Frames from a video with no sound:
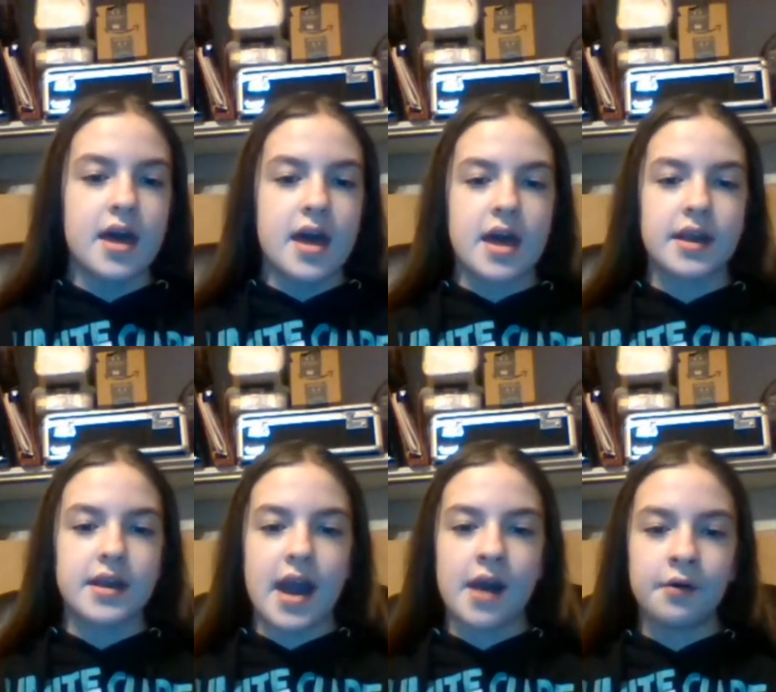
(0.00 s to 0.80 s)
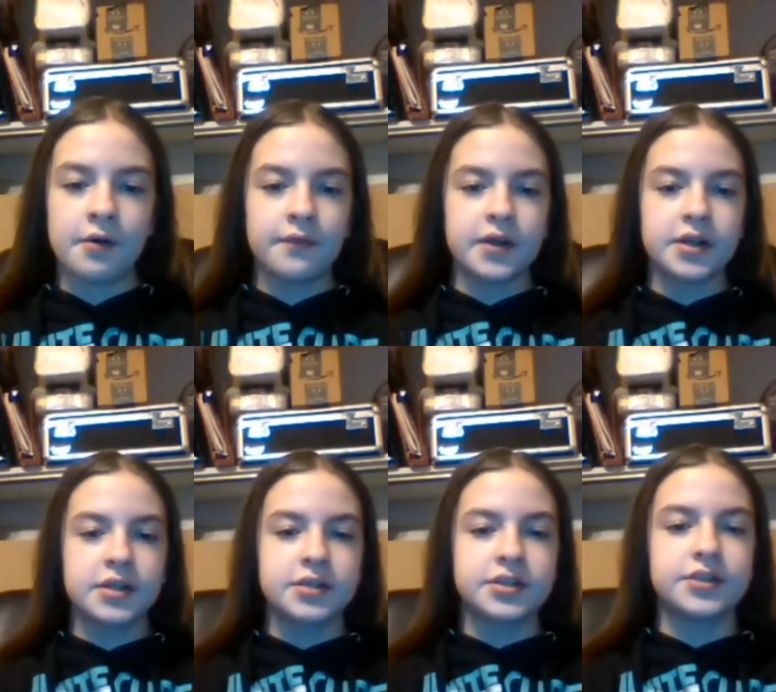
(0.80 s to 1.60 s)
And now
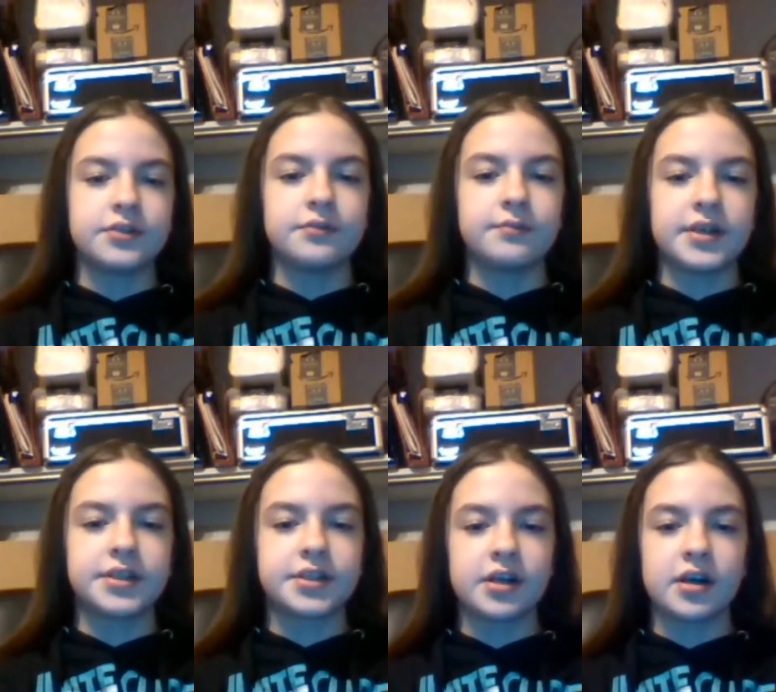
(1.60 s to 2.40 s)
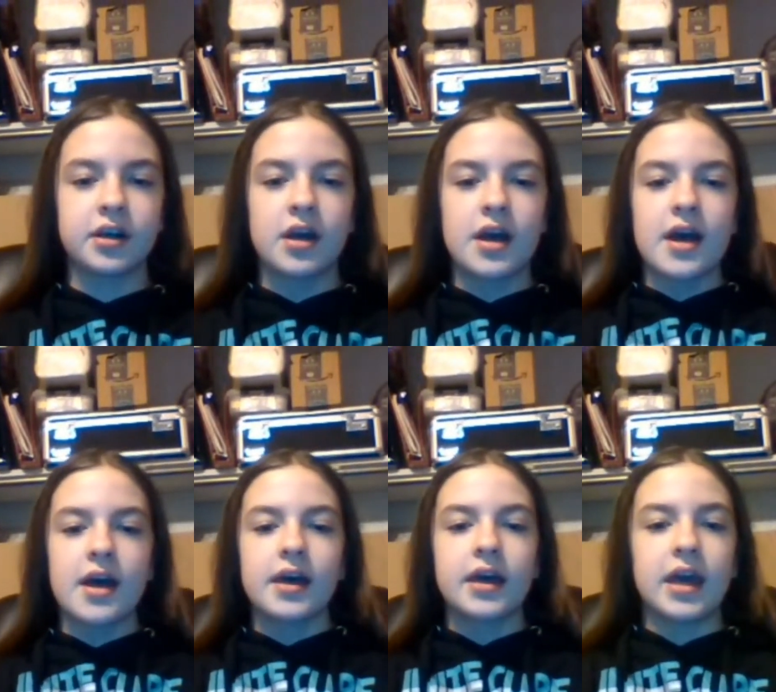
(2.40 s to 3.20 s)
over to Mr.
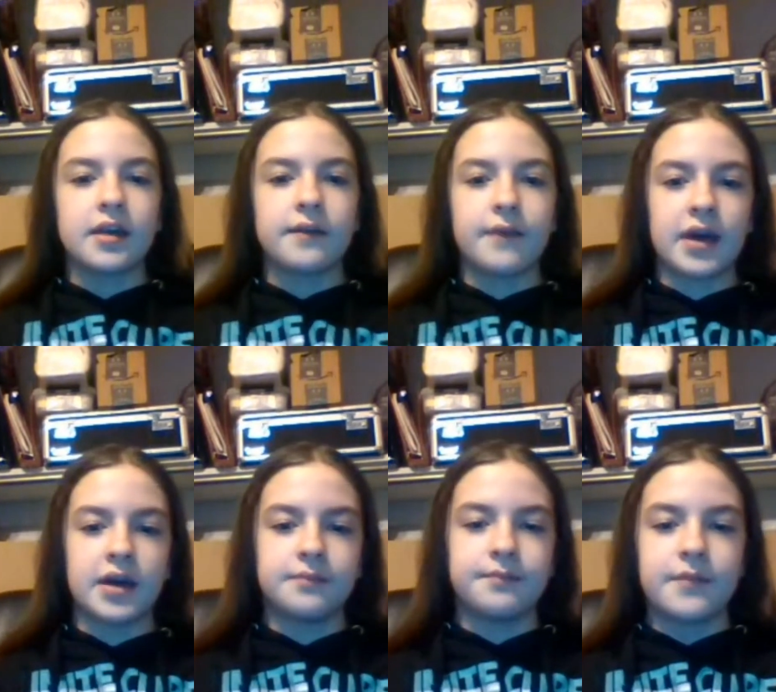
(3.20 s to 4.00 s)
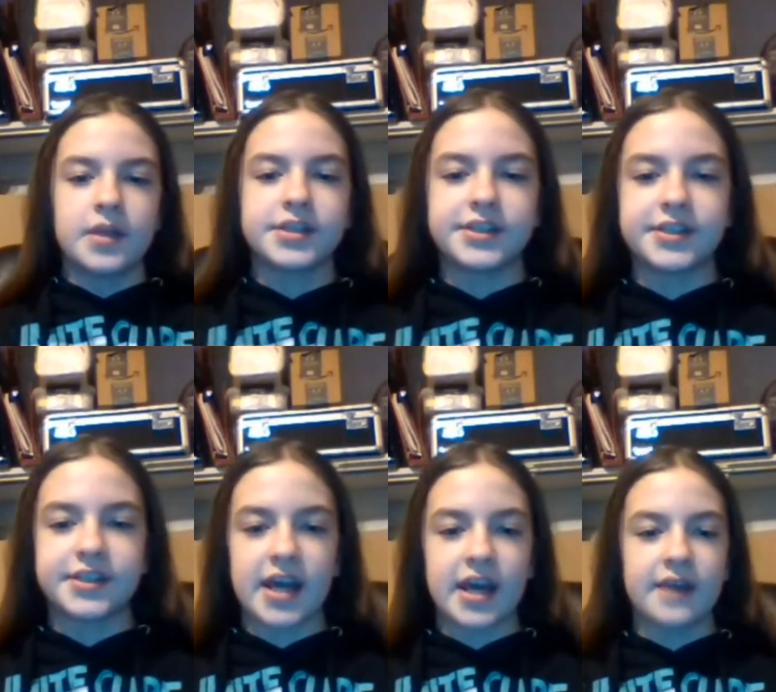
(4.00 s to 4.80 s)
Canavan to
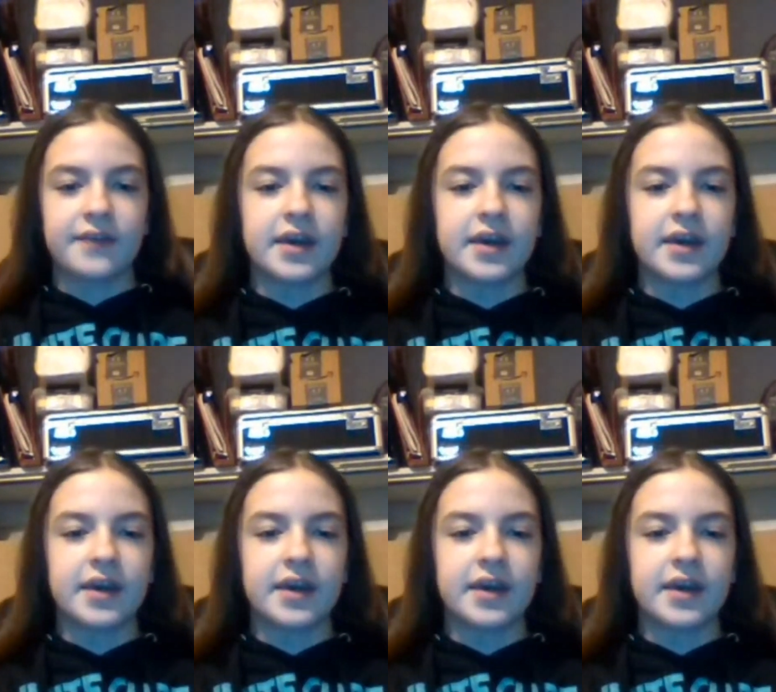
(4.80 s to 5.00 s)
stay in the